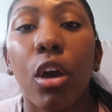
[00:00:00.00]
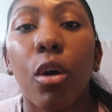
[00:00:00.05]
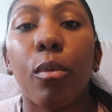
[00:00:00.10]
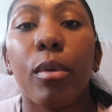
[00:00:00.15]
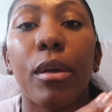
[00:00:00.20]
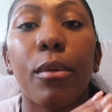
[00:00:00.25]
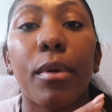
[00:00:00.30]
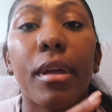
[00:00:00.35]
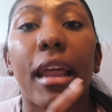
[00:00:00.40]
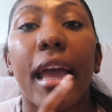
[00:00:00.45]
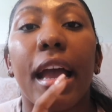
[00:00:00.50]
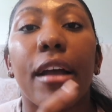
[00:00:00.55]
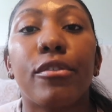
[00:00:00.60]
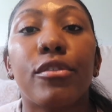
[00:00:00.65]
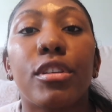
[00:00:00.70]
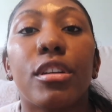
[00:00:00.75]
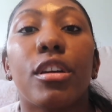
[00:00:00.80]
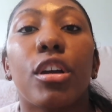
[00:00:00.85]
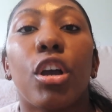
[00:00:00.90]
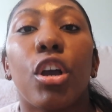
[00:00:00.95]
we would have
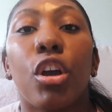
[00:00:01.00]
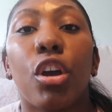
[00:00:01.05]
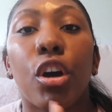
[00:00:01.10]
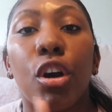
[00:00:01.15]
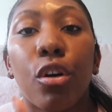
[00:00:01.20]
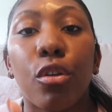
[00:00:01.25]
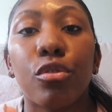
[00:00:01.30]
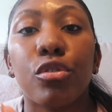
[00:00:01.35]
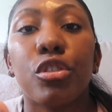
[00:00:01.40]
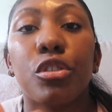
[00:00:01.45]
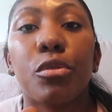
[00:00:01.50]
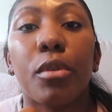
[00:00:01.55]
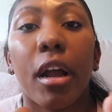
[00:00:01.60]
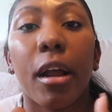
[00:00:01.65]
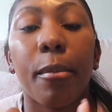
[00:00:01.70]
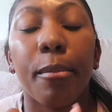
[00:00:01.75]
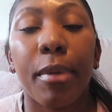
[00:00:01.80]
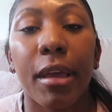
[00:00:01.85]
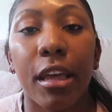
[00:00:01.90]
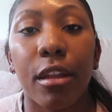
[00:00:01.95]
to go to
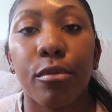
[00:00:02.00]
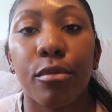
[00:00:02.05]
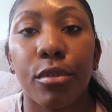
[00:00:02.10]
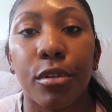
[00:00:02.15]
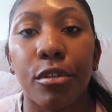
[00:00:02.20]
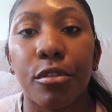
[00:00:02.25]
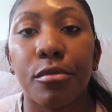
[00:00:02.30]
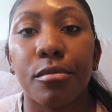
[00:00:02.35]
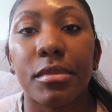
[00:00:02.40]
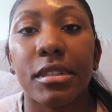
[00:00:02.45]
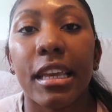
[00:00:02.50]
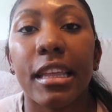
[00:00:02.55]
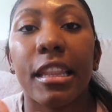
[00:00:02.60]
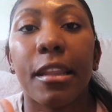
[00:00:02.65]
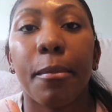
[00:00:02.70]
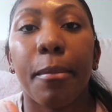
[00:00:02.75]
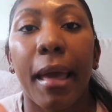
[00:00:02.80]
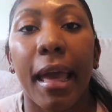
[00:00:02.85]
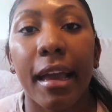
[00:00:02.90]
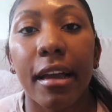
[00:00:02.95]
our bedrooms in
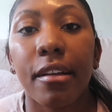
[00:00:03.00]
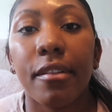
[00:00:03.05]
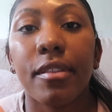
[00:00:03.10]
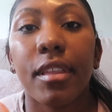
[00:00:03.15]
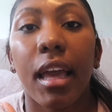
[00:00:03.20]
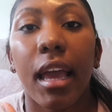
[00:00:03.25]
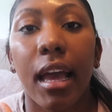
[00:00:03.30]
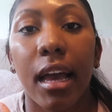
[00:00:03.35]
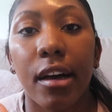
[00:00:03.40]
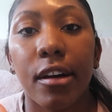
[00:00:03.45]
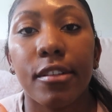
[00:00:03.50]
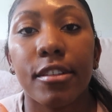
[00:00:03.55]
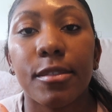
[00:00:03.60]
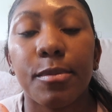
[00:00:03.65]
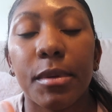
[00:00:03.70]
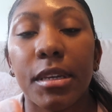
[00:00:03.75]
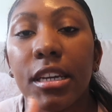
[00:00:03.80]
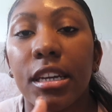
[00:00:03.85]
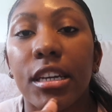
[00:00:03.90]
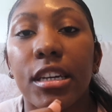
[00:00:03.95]
the back of the house
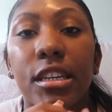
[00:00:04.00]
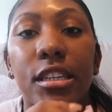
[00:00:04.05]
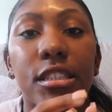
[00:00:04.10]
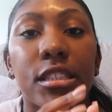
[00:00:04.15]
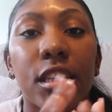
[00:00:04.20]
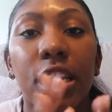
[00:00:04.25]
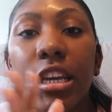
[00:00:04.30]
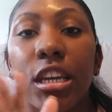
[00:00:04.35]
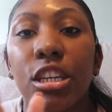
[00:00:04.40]
because